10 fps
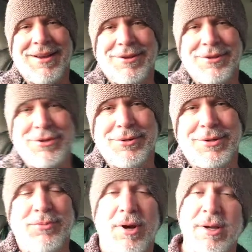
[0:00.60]
how you
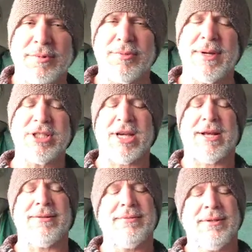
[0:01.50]
doing? Welcome to my
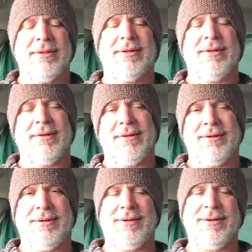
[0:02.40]
channel.
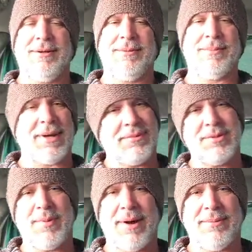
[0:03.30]
My name
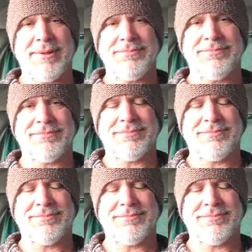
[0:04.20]
is Bobby.